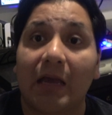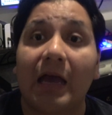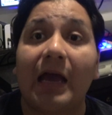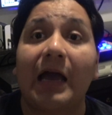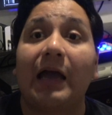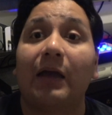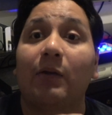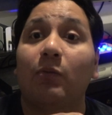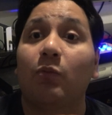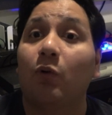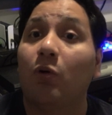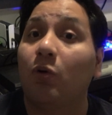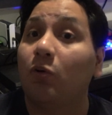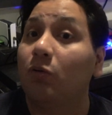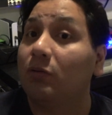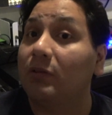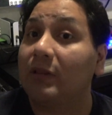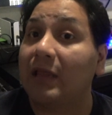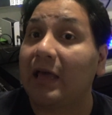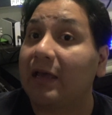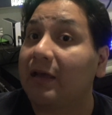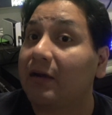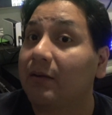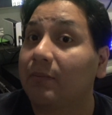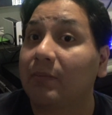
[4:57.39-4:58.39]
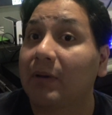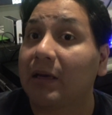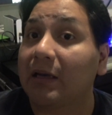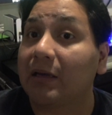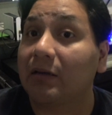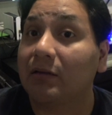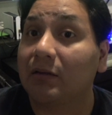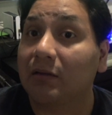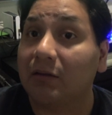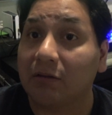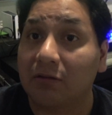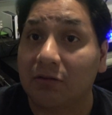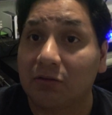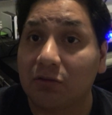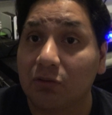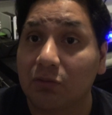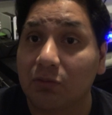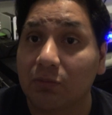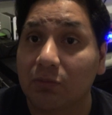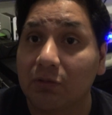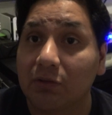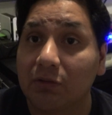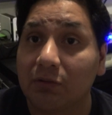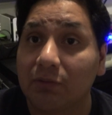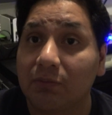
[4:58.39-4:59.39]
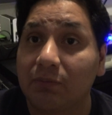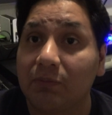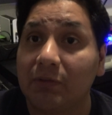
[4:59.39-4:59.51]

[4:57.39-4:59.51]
I won't lie to my consumers